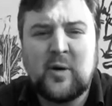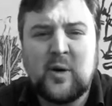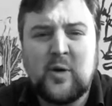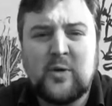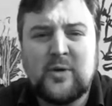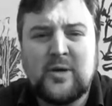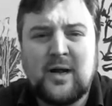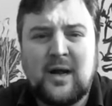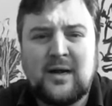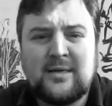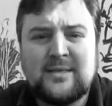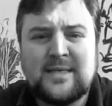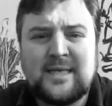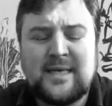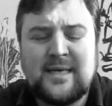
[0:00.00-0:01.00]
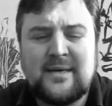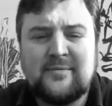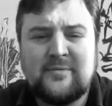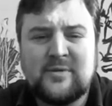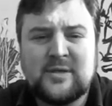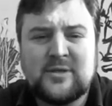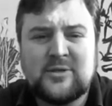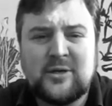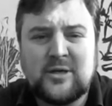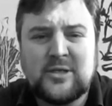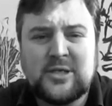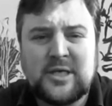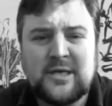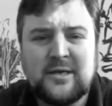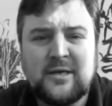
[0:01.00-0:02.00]
our own IT
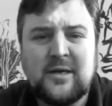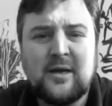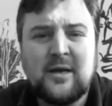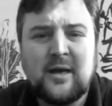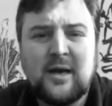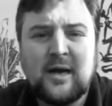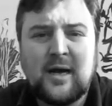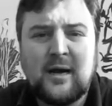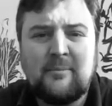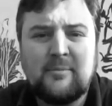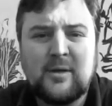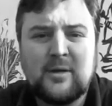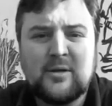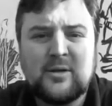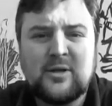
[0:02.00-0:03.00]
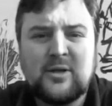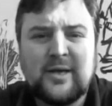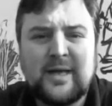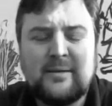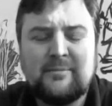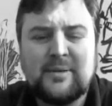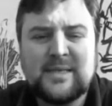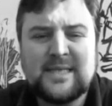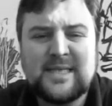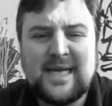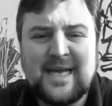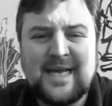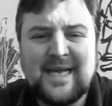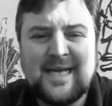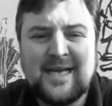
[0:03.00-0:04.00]
infrastructure, looking
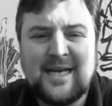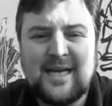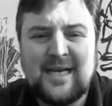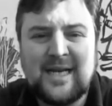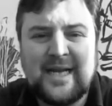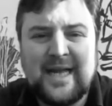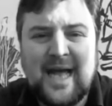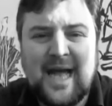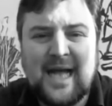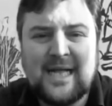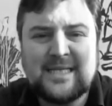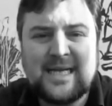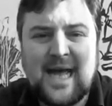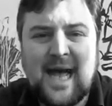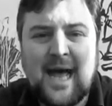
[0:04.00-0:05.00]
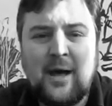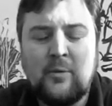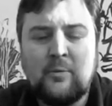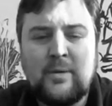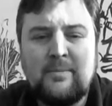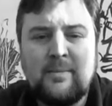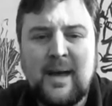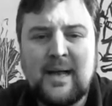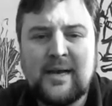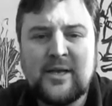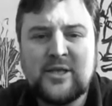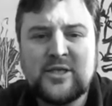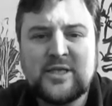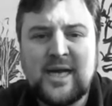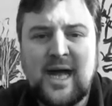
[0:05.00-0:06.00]
particularly at how we
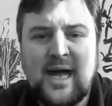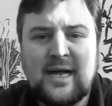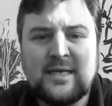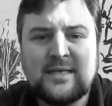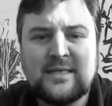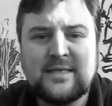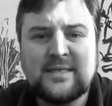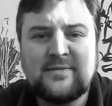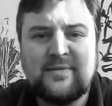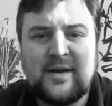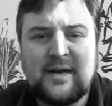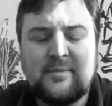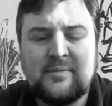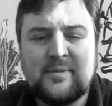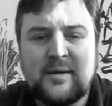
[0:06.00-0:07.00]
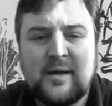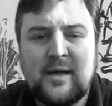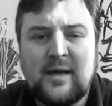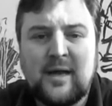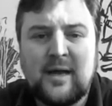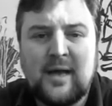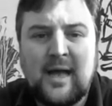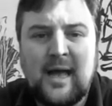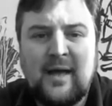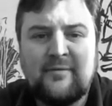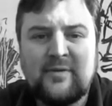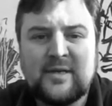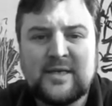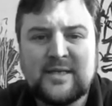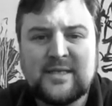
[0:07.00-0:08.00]
managed and developed
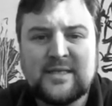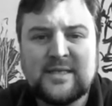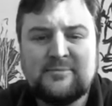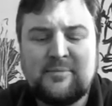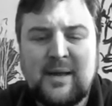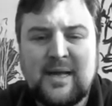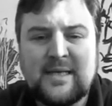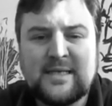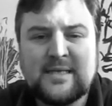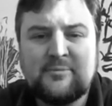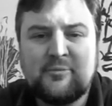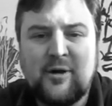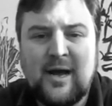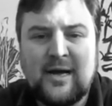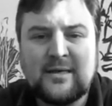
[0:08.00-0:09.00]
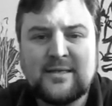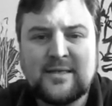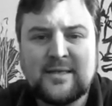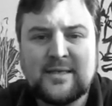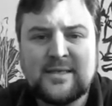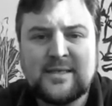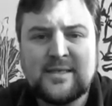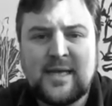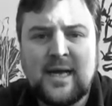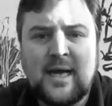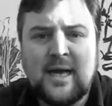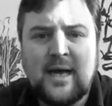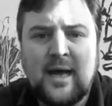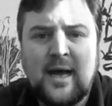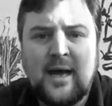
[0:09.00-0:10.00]
evidence-based practice
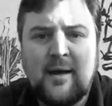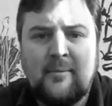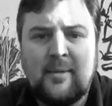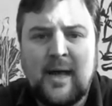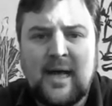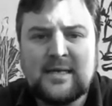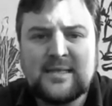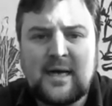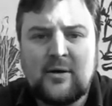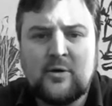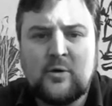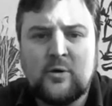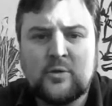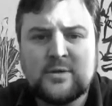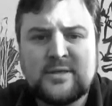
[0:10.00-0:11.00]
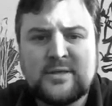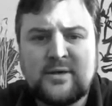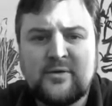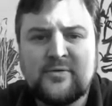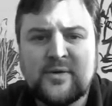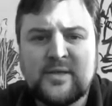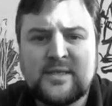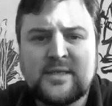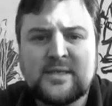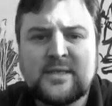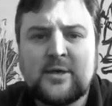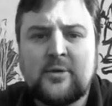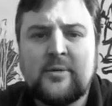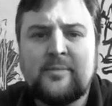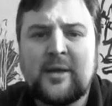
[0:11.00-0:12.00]
as our core service.
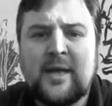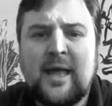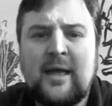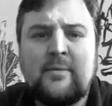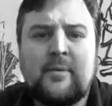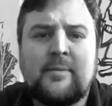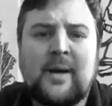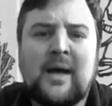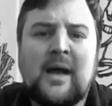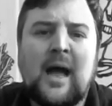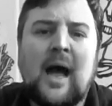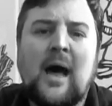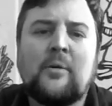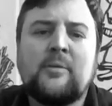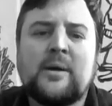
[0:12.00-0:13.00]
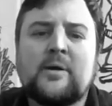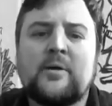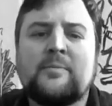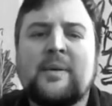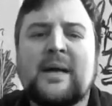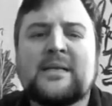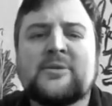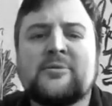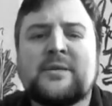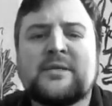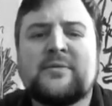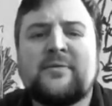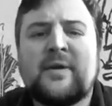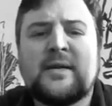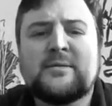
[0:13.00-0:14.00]
So it became about how we could better
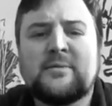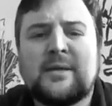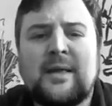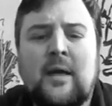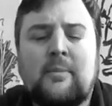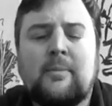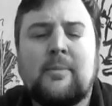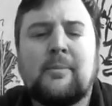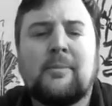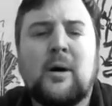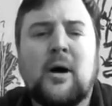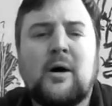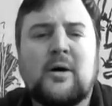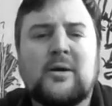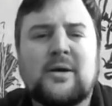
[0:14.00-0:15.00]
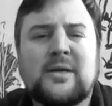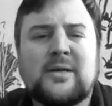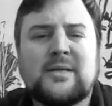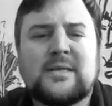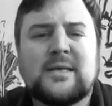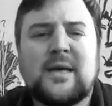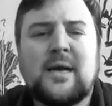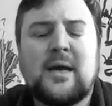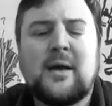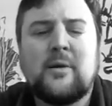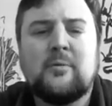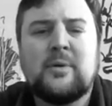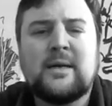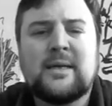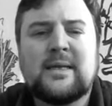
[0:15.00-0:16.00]
interface with our partners,
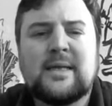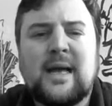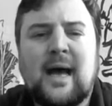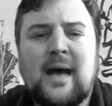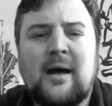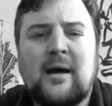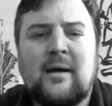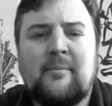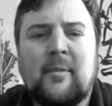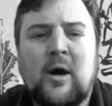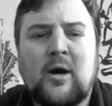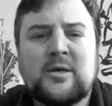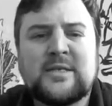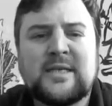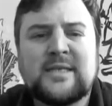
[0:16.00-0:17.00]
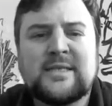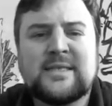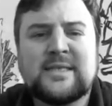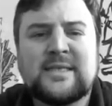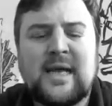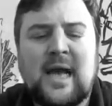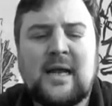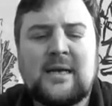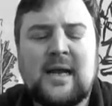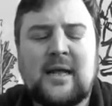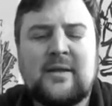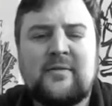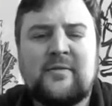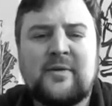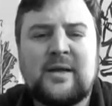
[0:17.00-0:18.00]
with artists and
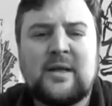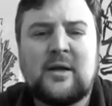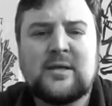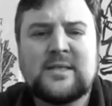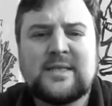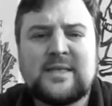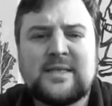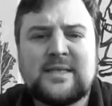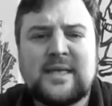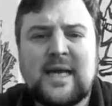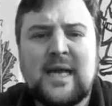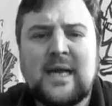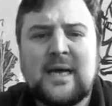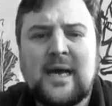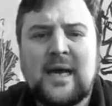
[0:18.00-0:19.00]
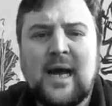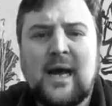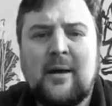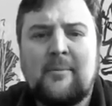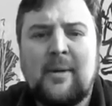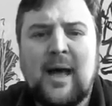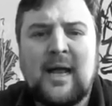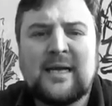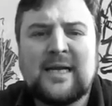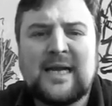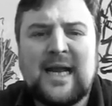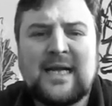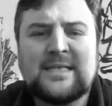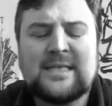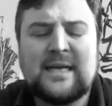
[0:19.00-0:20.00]
other freelancers, and
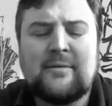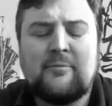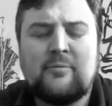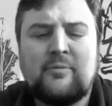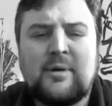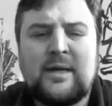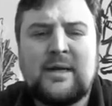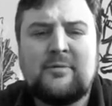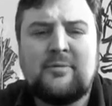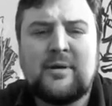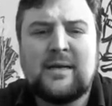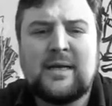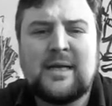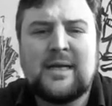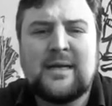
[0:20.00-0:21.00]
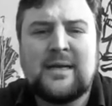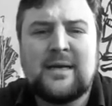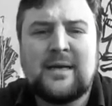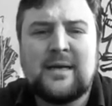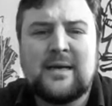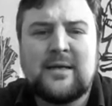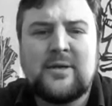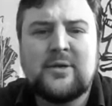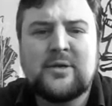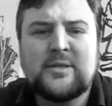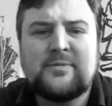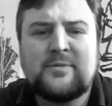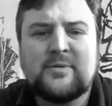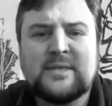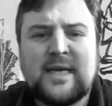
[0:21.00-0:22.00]
collect really
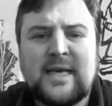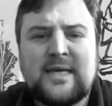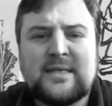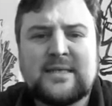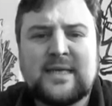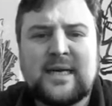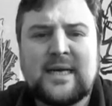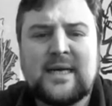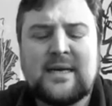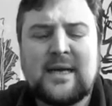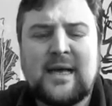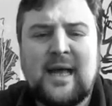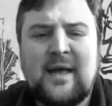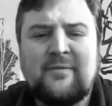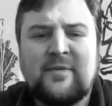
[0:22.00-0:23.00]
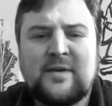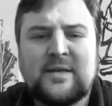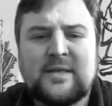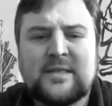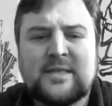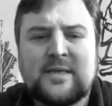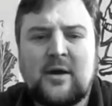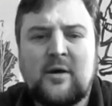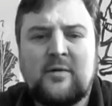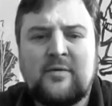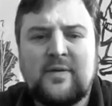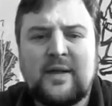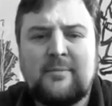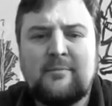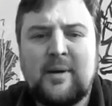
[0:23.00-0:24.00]
useful data, evidence of
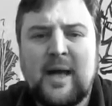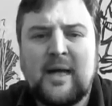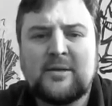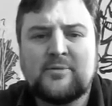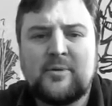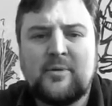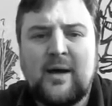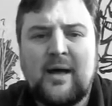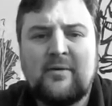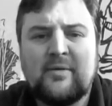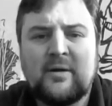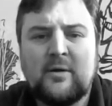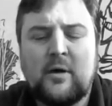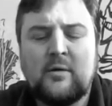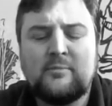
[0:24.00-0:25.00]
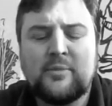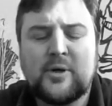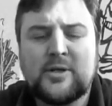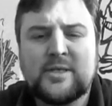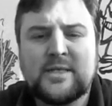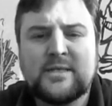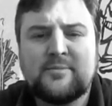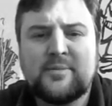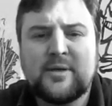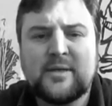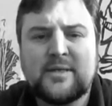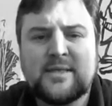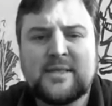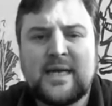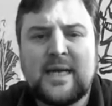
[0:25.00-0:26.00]
the impact we were having on
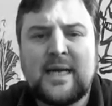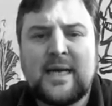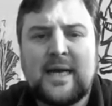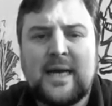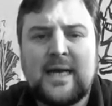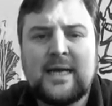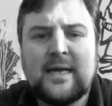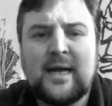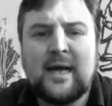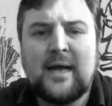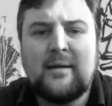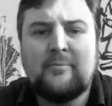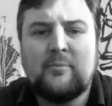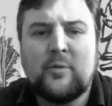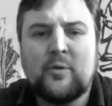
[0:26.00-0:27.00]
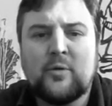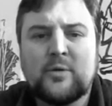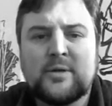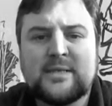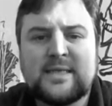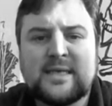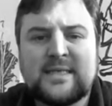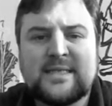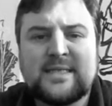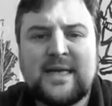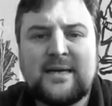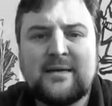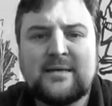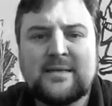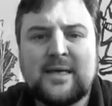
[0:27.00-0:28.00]
participants in a more
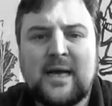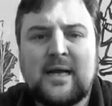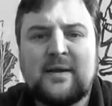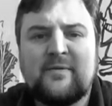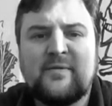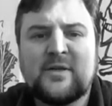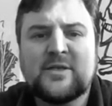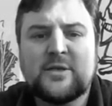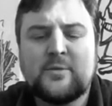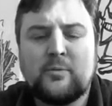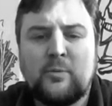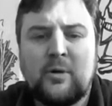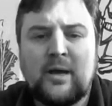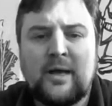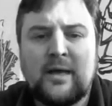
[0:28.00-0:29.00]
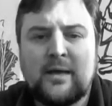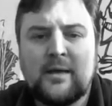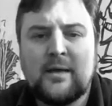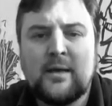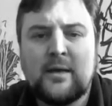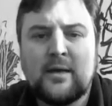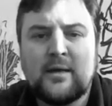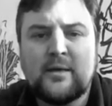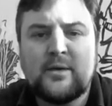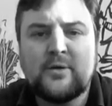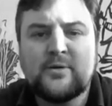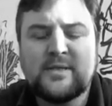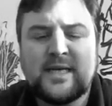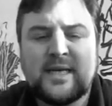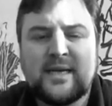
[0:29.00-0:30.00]
succinct and efficient way
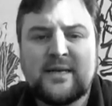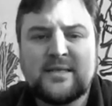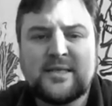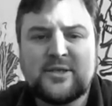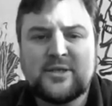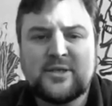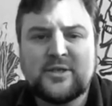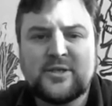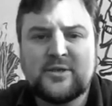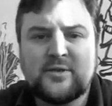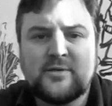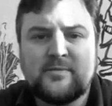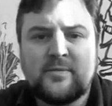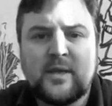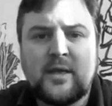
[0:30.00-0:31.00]
using digital.